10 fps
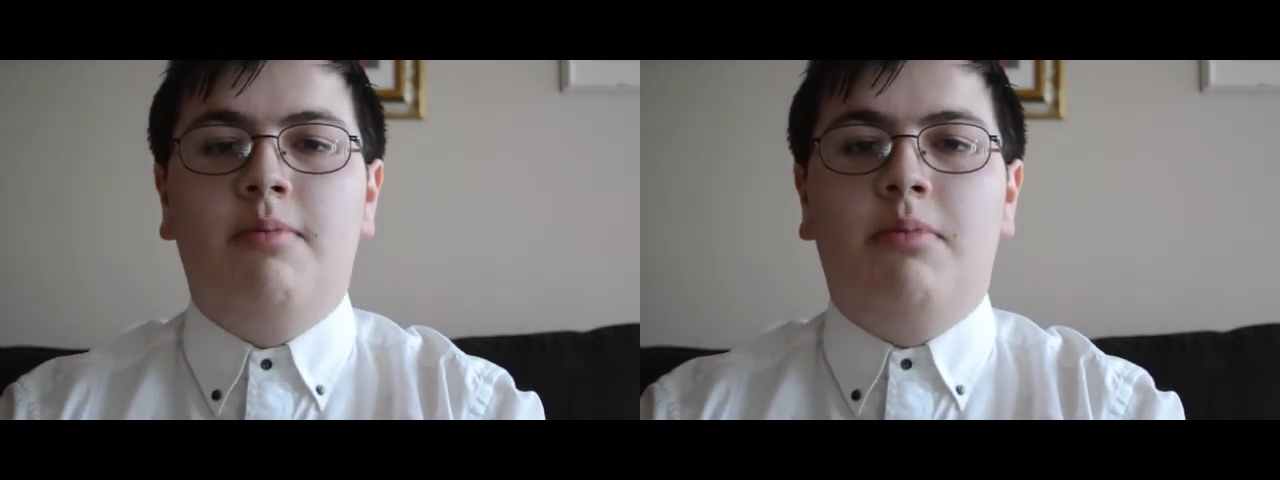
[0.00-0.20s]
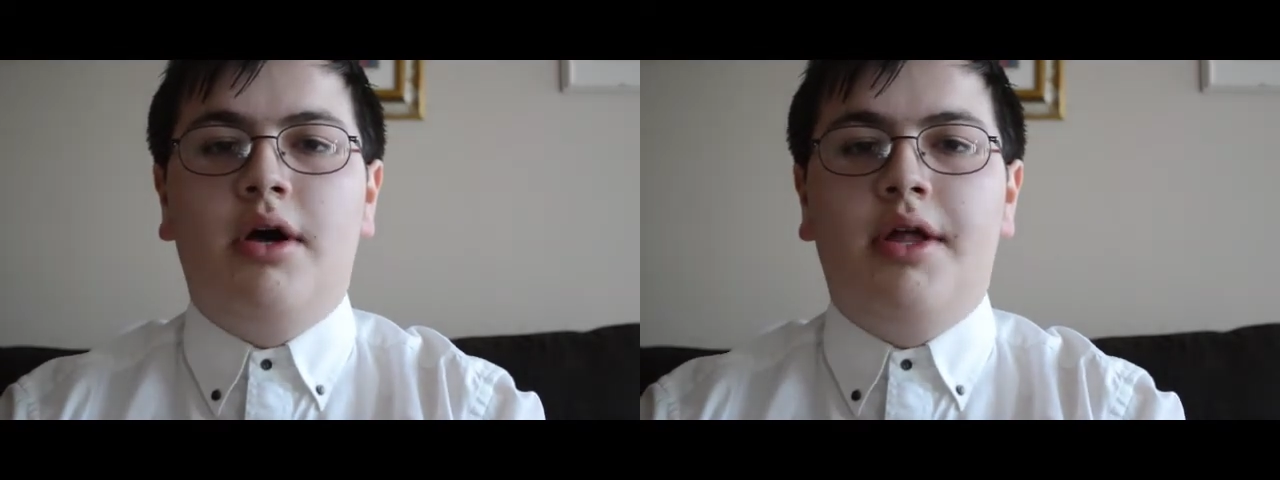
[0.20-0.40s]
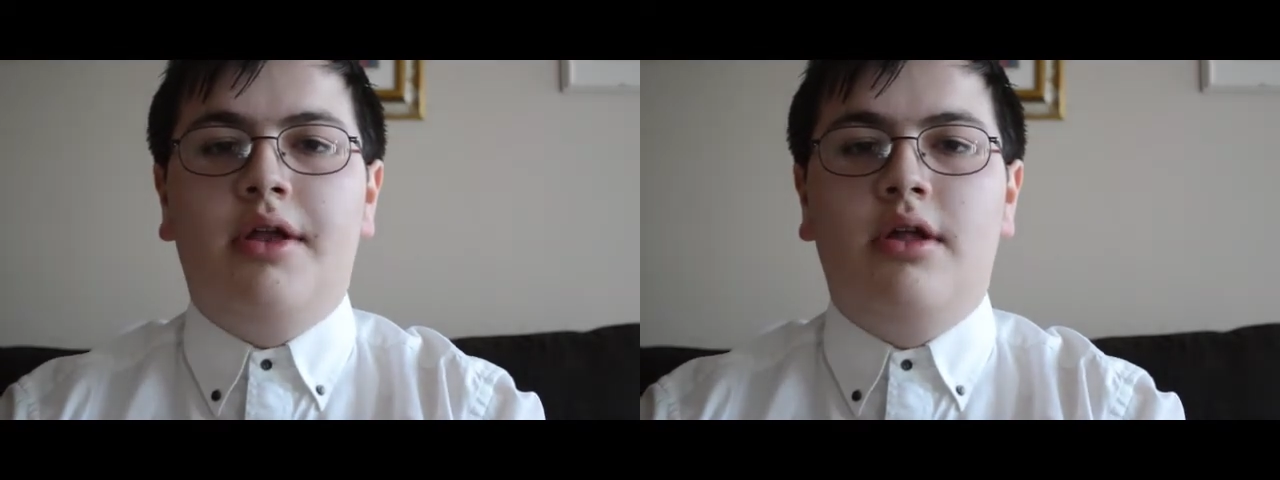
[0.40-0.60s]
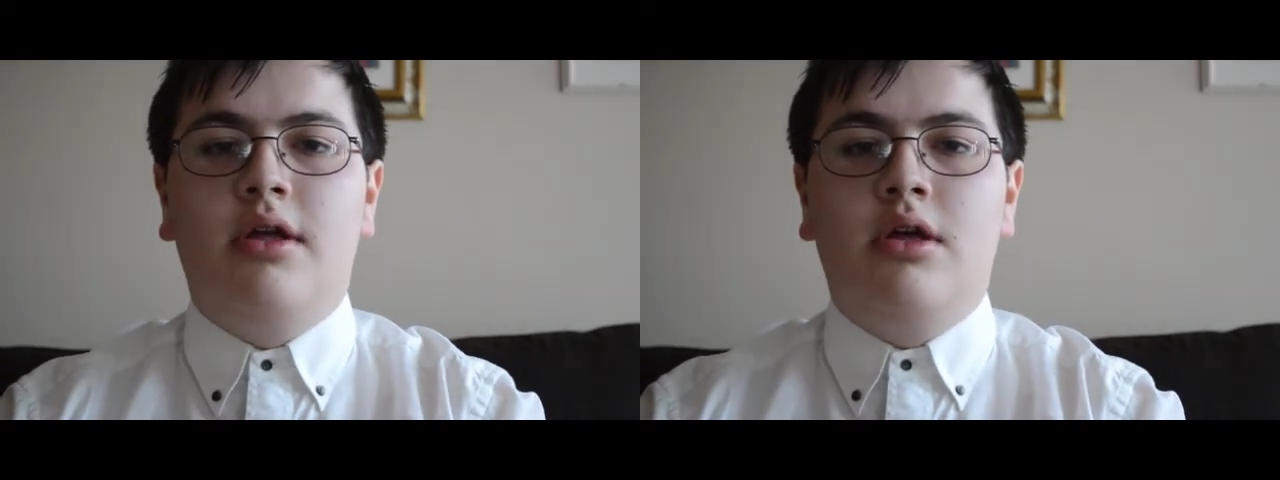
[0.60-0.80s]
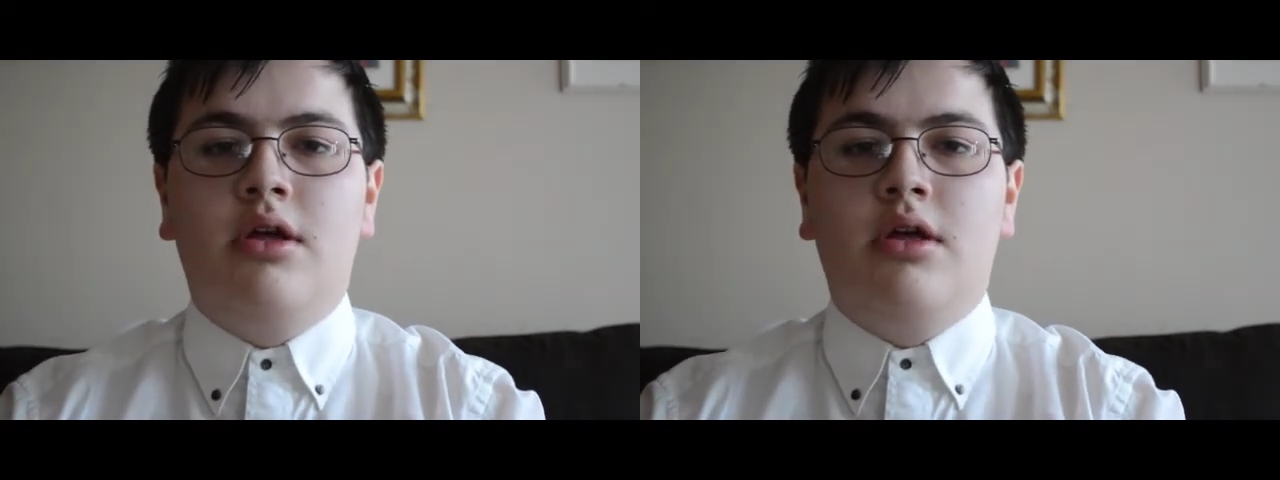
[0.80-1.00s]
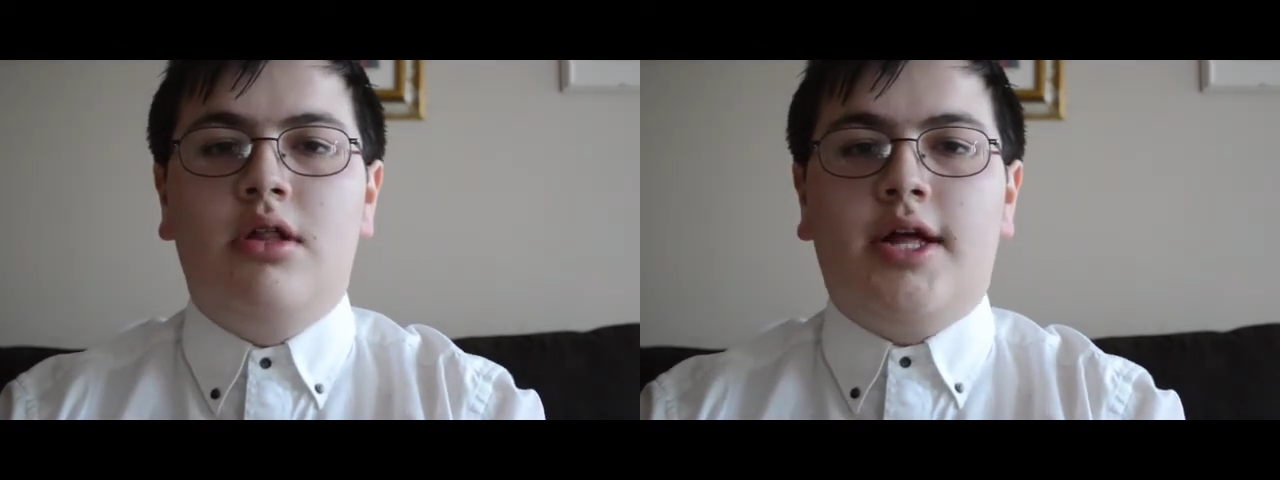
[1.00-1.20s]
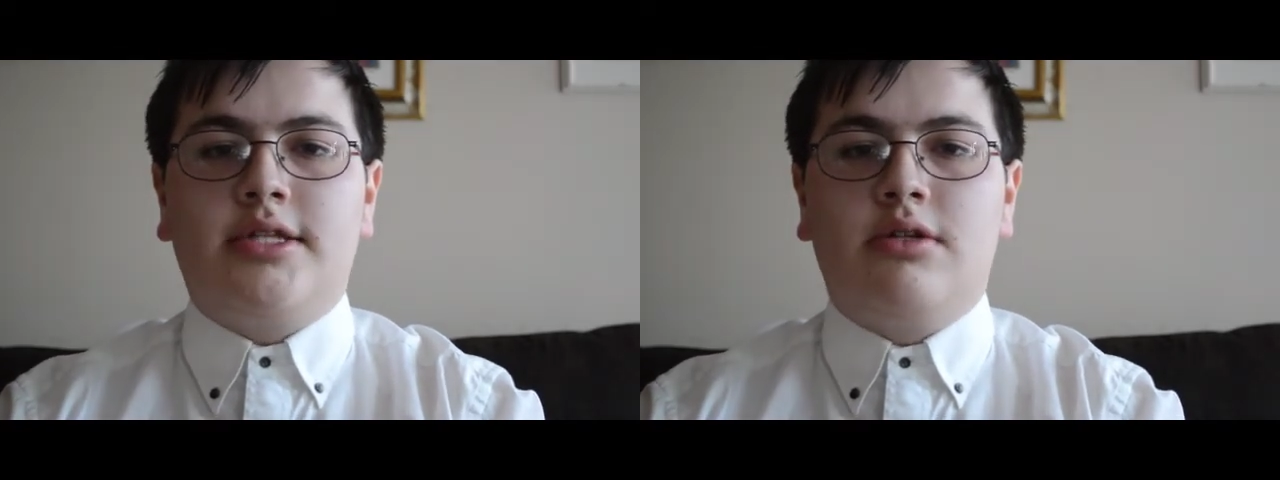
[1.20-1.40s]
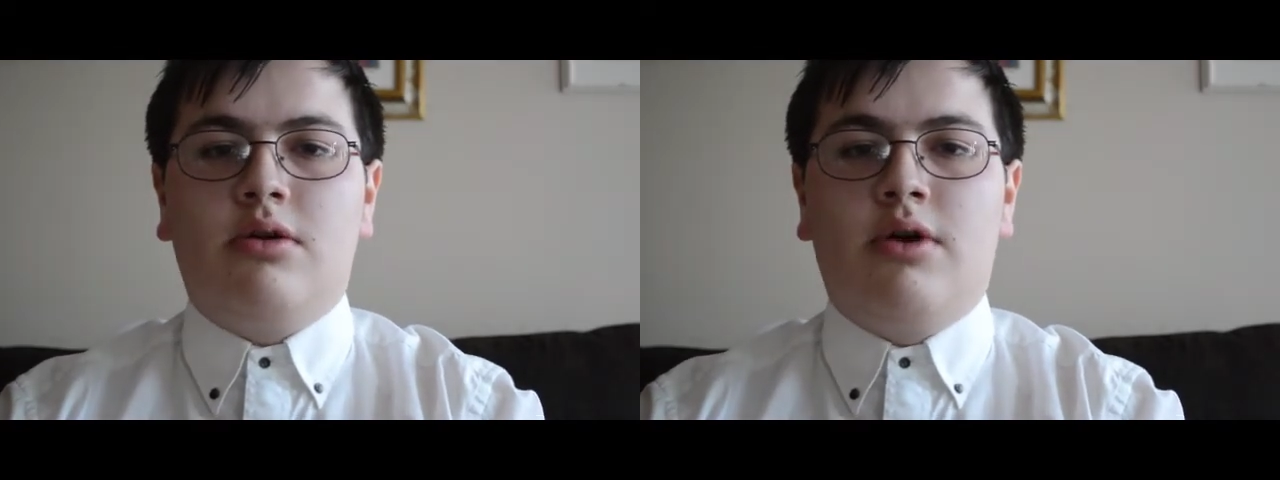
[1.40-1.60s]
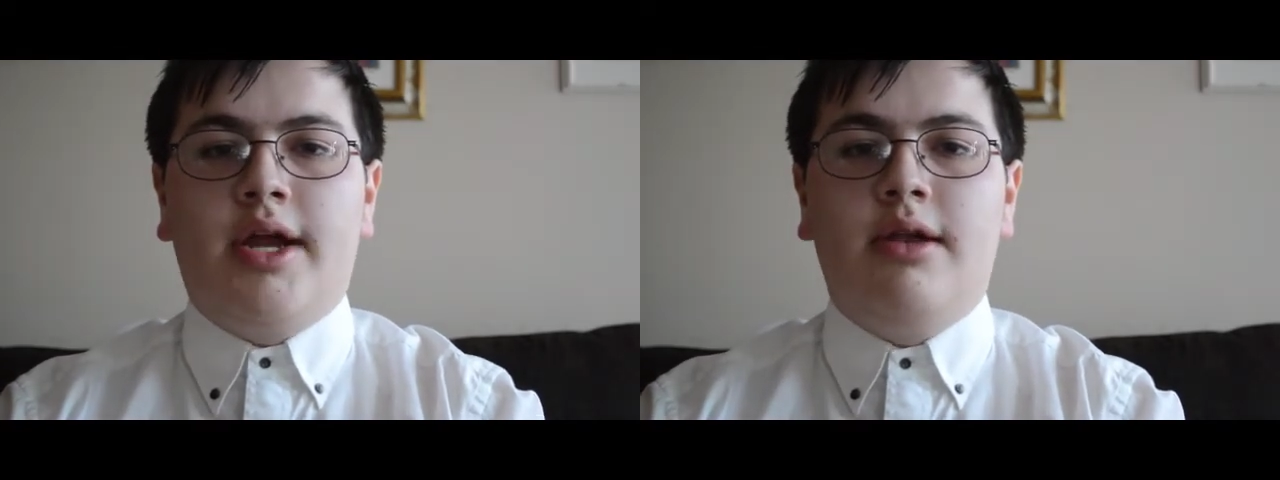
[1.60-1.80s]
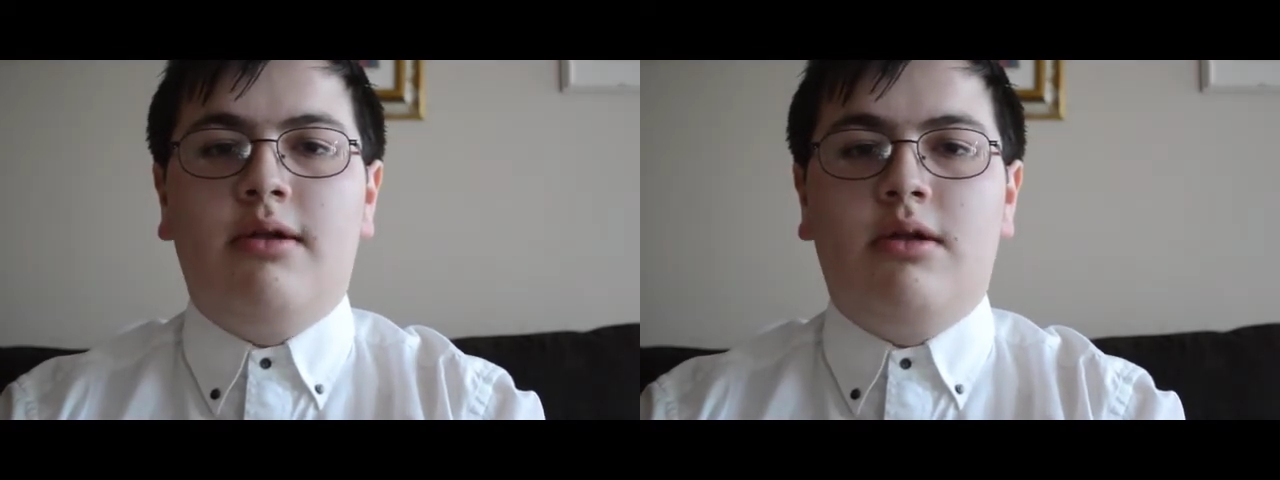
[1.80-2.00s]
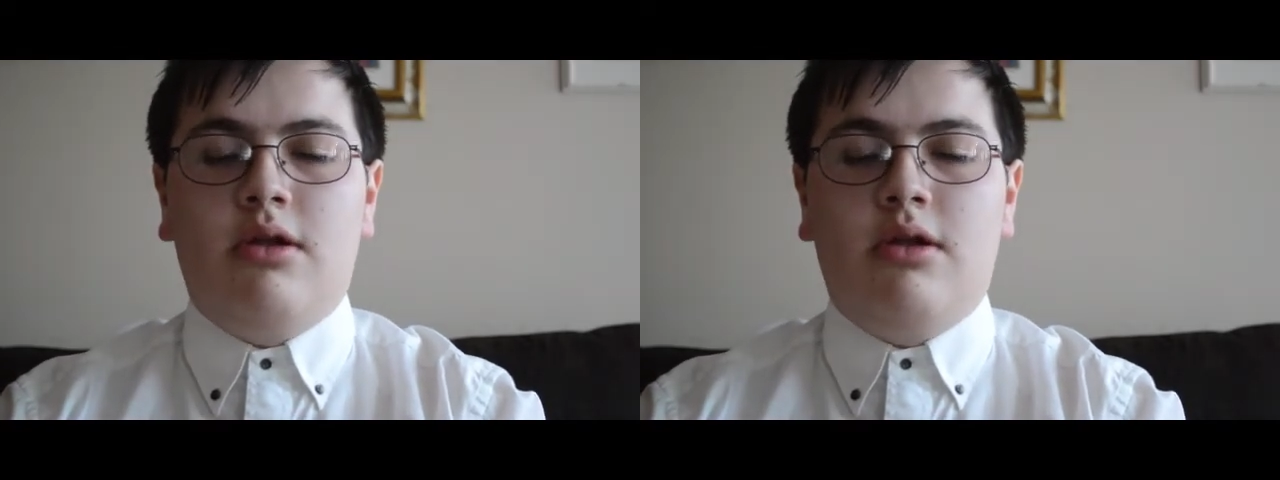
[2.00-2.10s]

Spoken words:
but that's alright.